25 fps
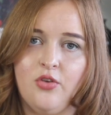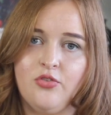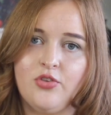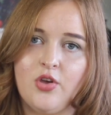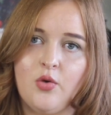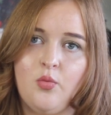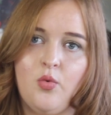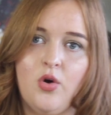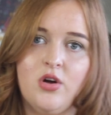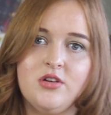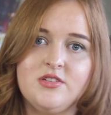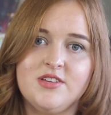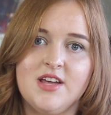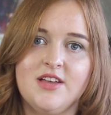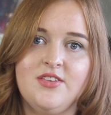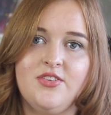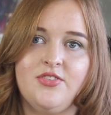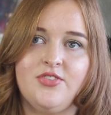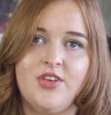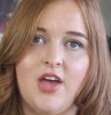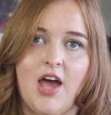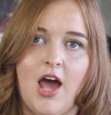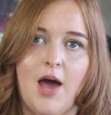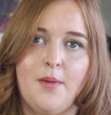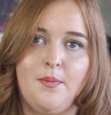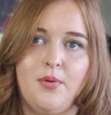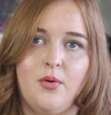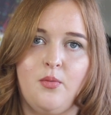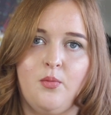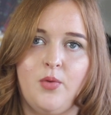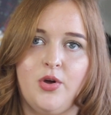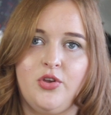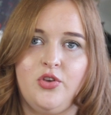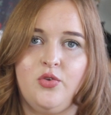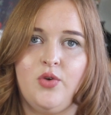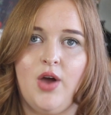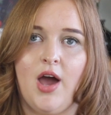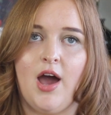So what tends to happen
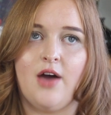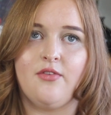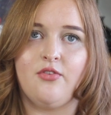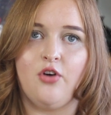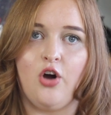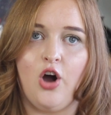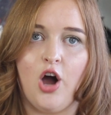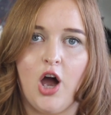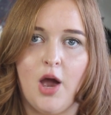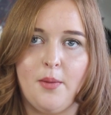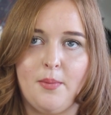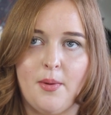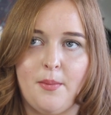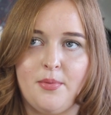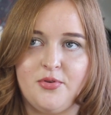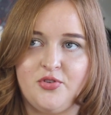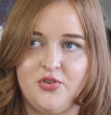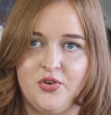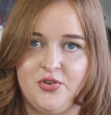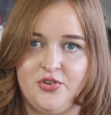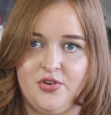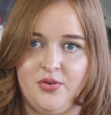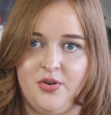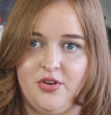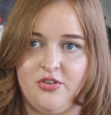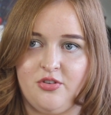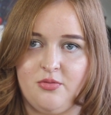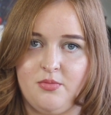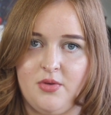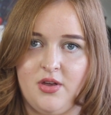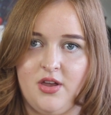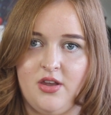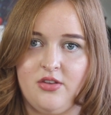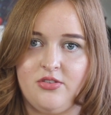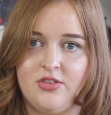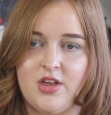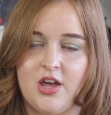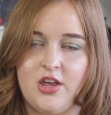when you have
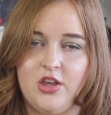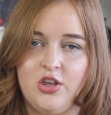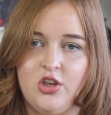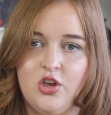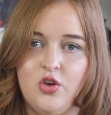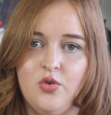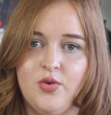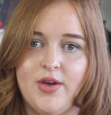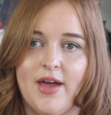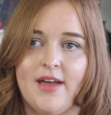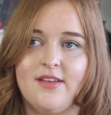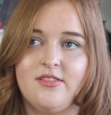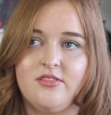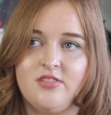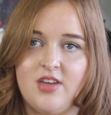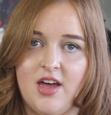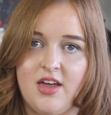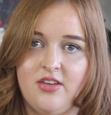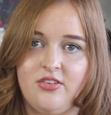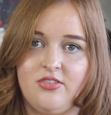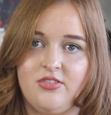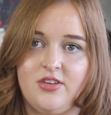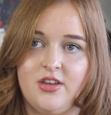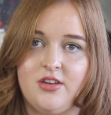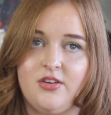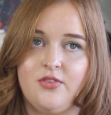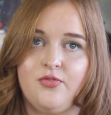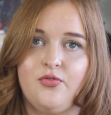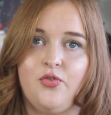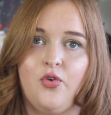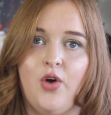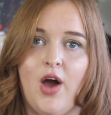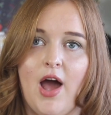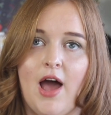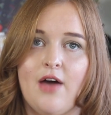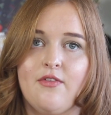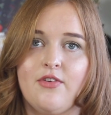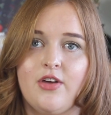hypopituitarism is that you get tested
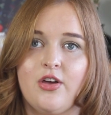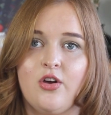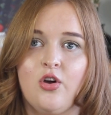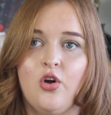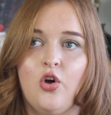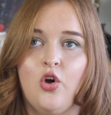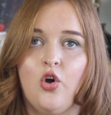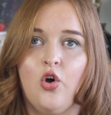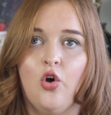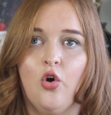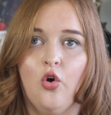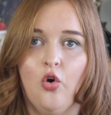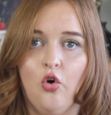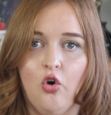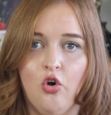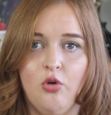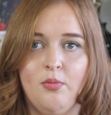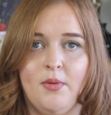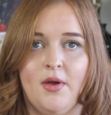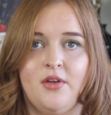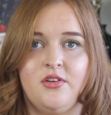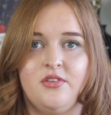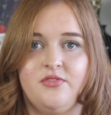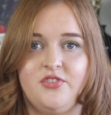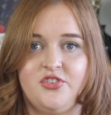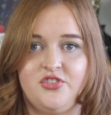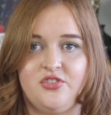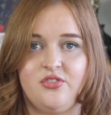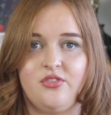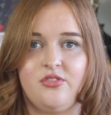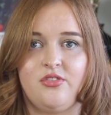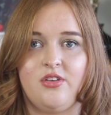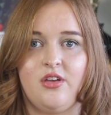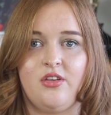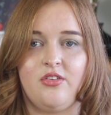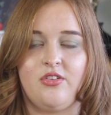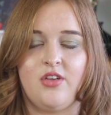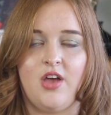for having hormone
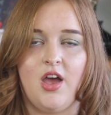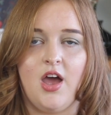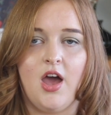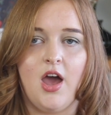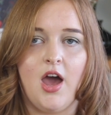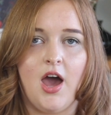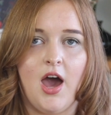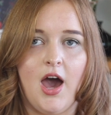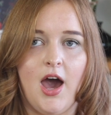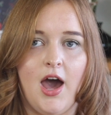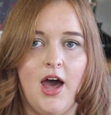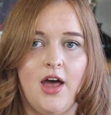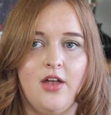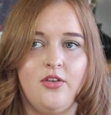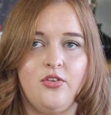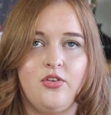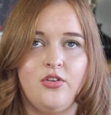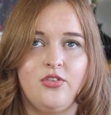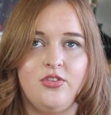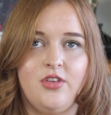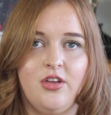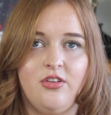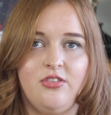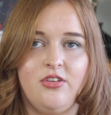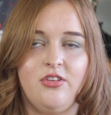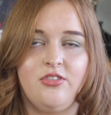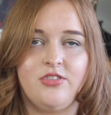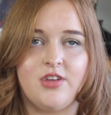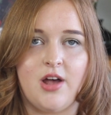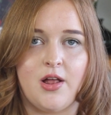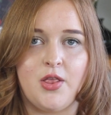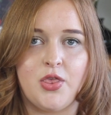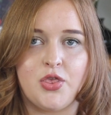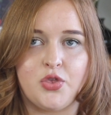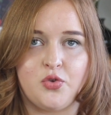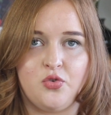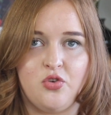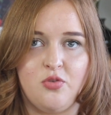deficiencies, and this is
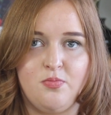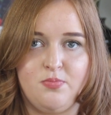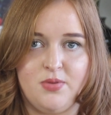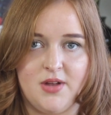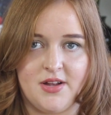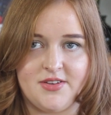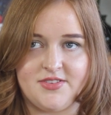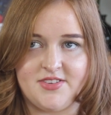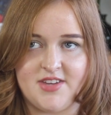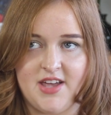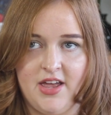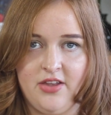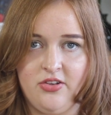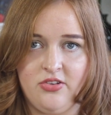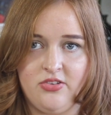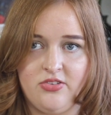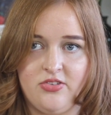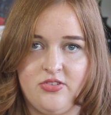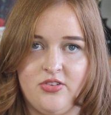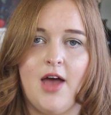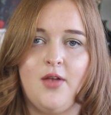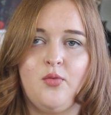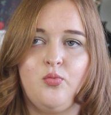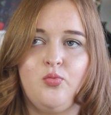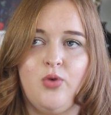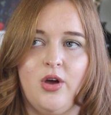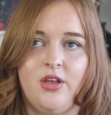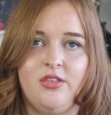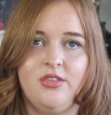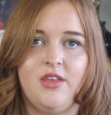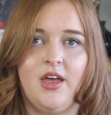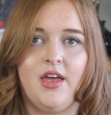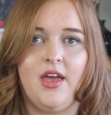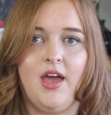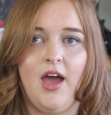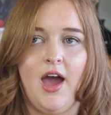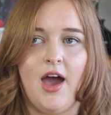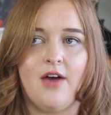done through blood tests, and when
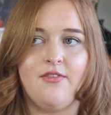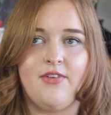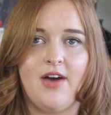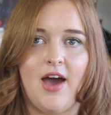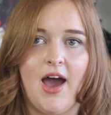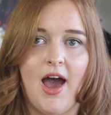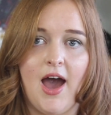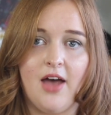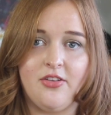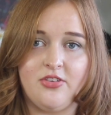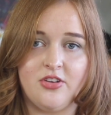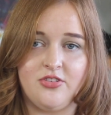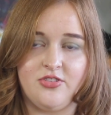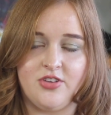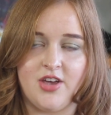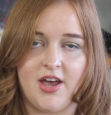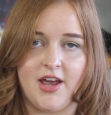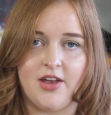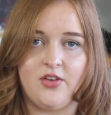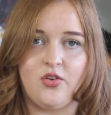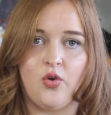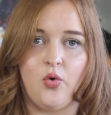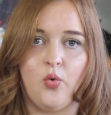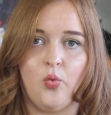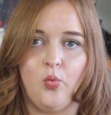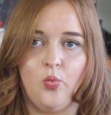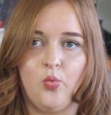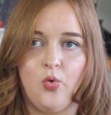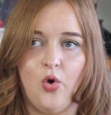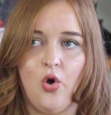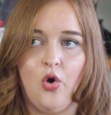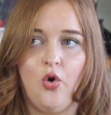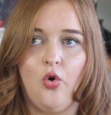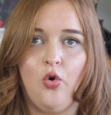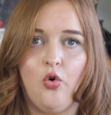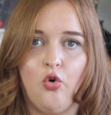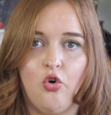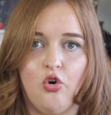they have ascertained
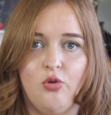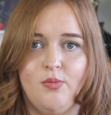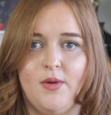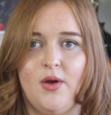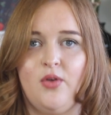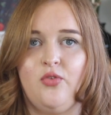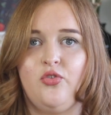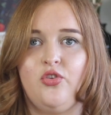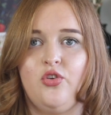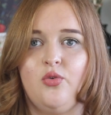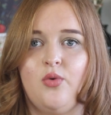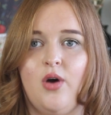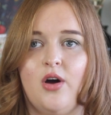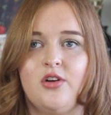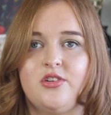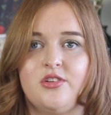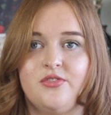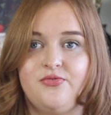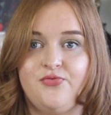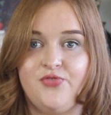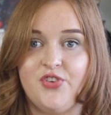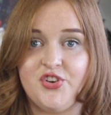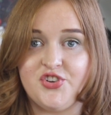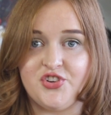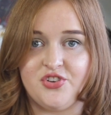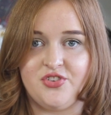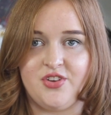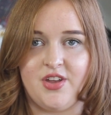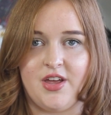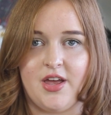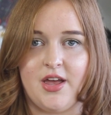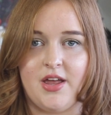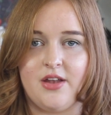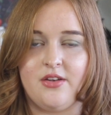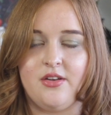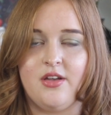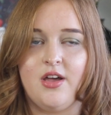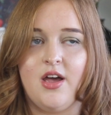what hormones you are deficient
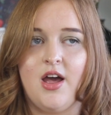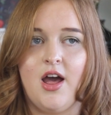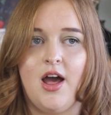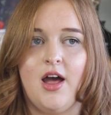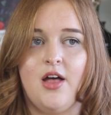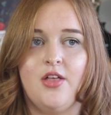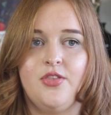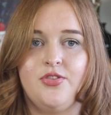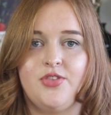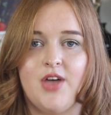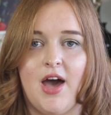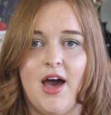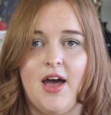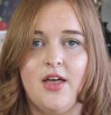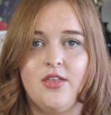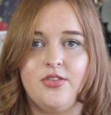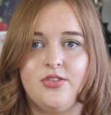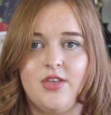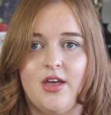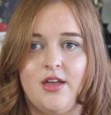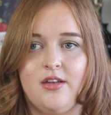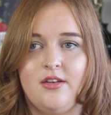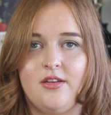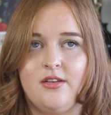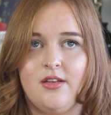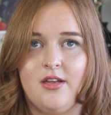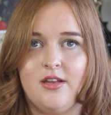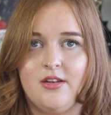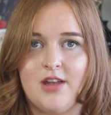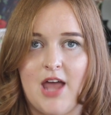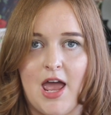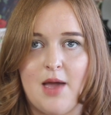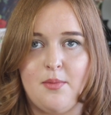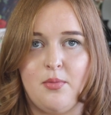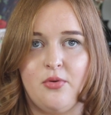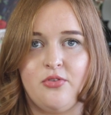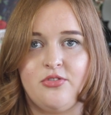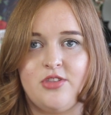in, that then
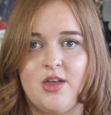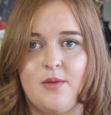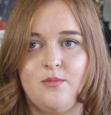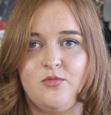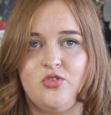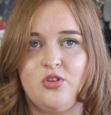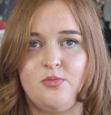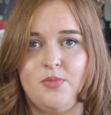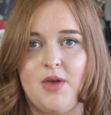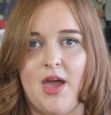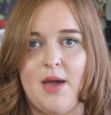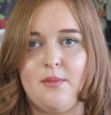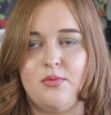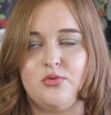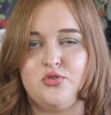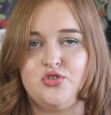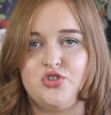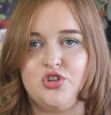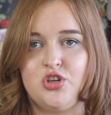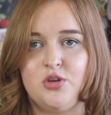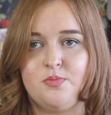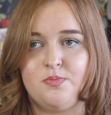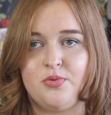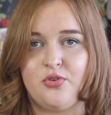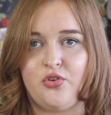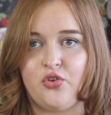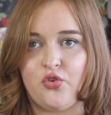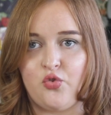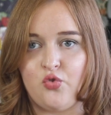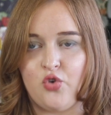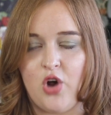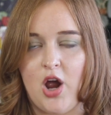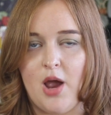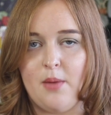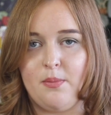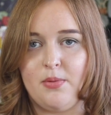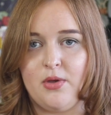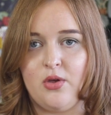enables them to be able to
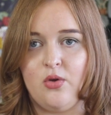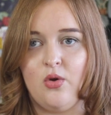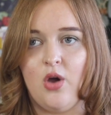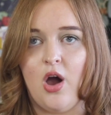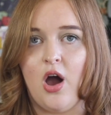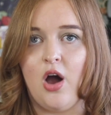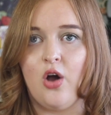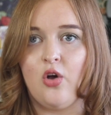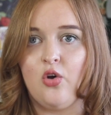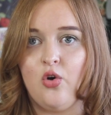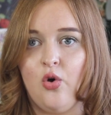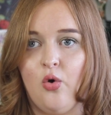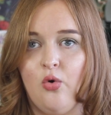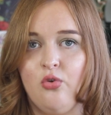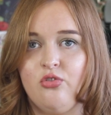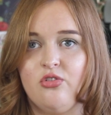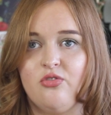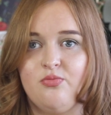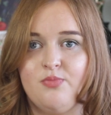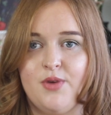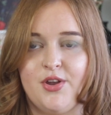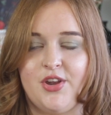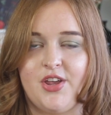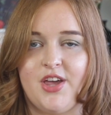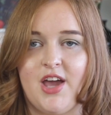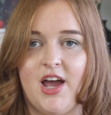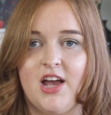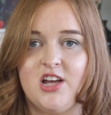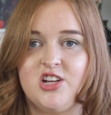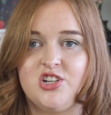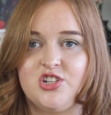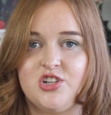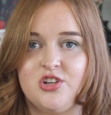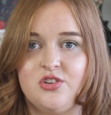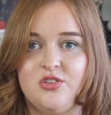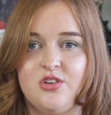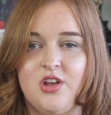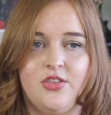prescribe you a course of
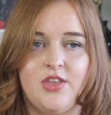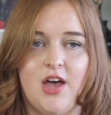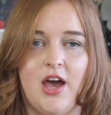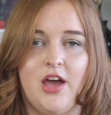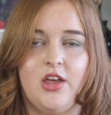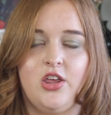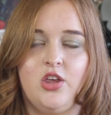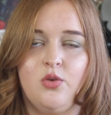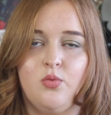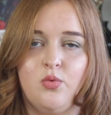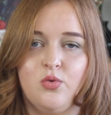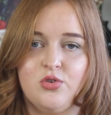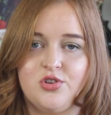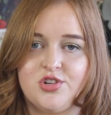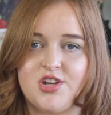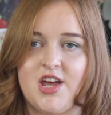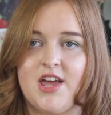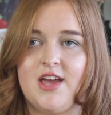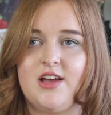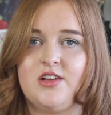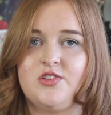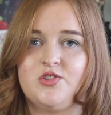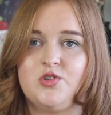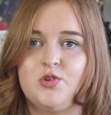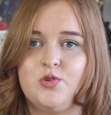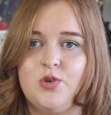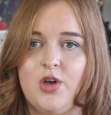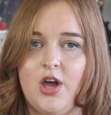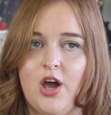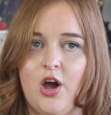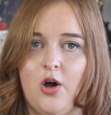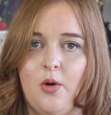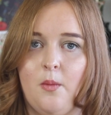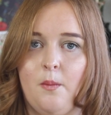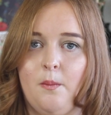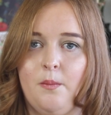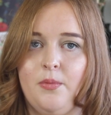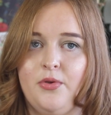medication that you will take to
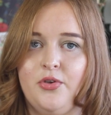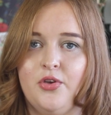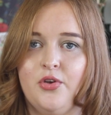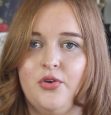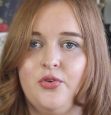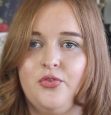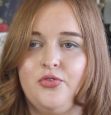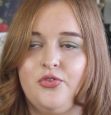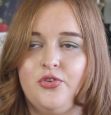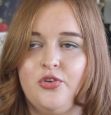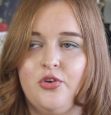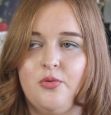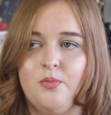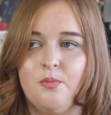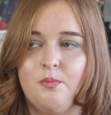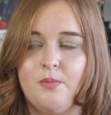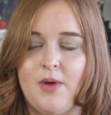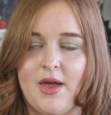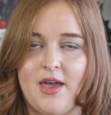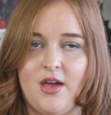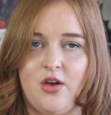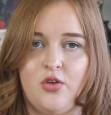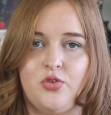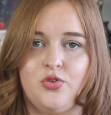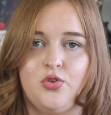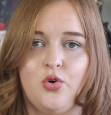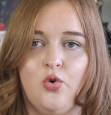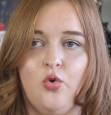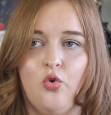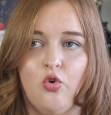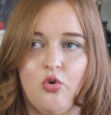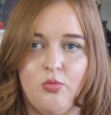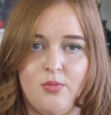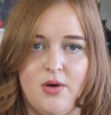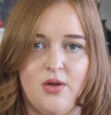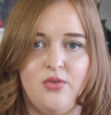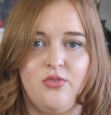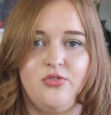help you to make the
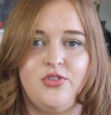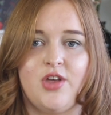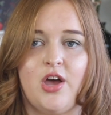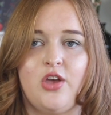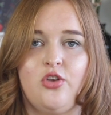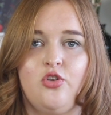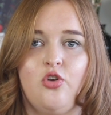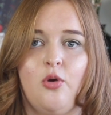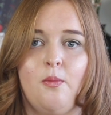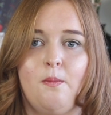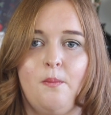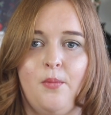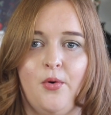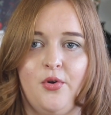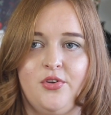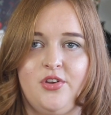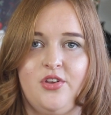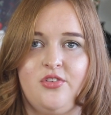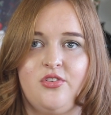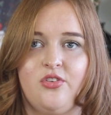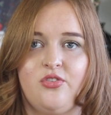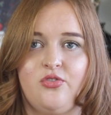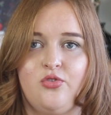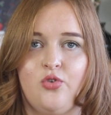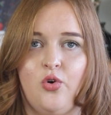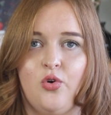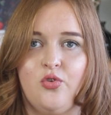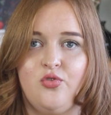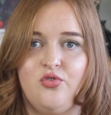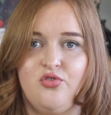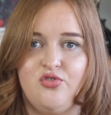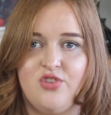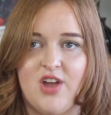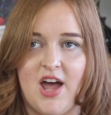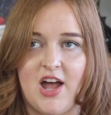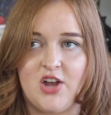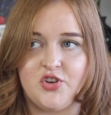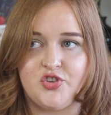hormones that your body does not
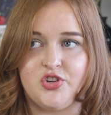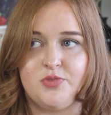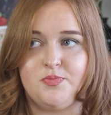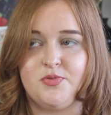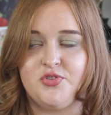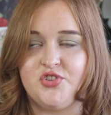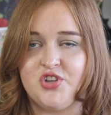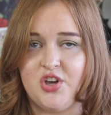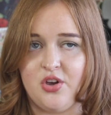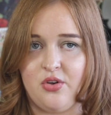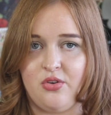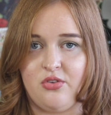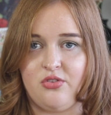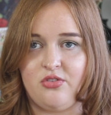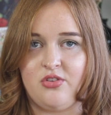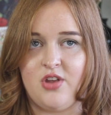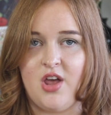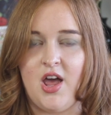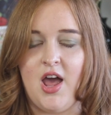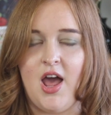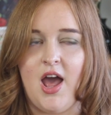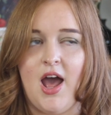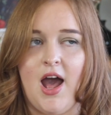naturally produce.